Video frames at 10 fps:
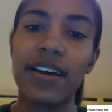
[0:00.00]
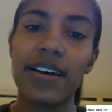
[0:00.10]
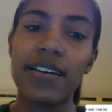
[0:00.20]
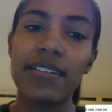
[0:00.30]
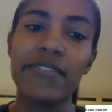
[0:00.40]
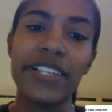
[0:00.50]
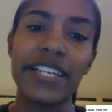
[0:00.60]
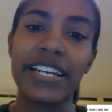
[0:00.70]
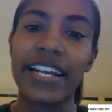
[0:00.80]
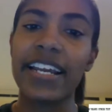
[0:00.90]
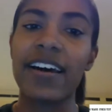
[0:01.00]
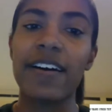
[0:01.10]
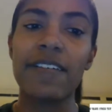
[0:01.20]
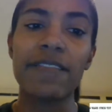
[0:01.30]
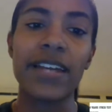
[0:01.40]
the
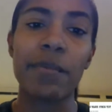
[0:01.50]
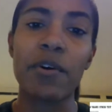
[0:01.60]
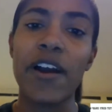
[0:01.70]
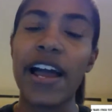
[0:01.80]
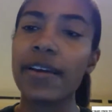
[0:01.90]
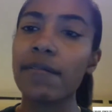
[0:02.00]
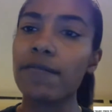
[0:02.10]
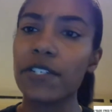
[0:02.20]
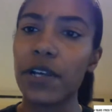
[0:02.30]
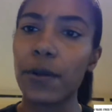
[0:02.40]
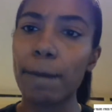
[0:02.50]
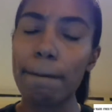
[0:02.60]
validity of an MRI result.